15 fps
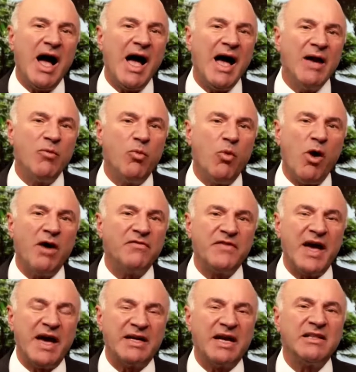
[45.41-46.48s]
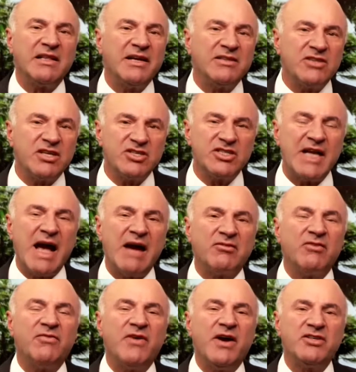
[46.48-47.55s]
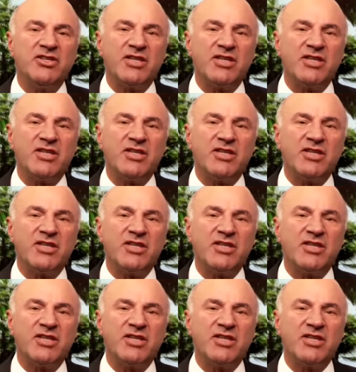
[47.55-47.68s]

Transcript: I want that. I'd like to sacrifice